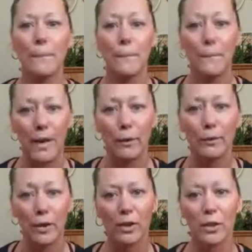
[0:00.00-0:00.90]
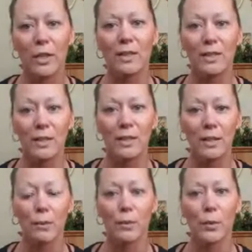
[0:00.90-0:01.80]
better functioning
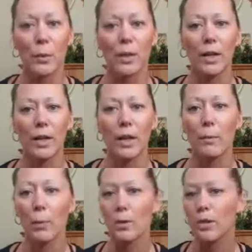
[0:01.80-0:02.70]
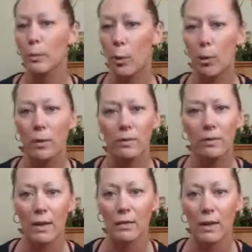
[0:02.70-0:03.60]
systems, or a more supportive,
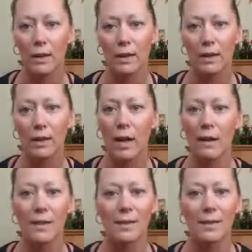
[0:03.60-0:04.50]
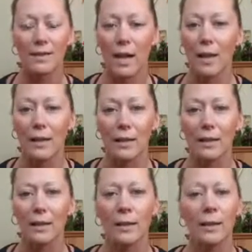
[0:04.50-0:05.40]
loving, kind
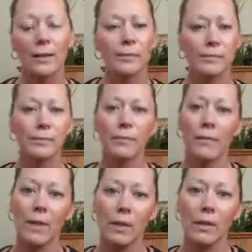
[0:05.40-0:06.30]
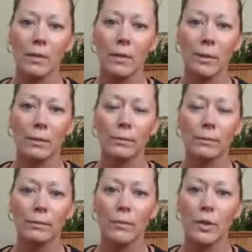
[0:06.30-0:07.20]
society. So
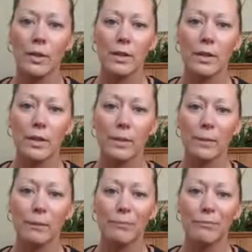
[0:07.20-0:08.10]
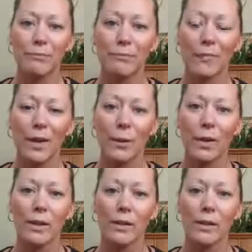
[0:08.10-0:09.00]
just
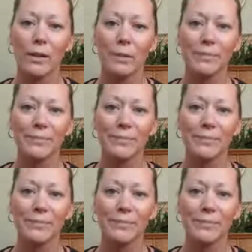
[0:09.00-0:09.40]
wanted to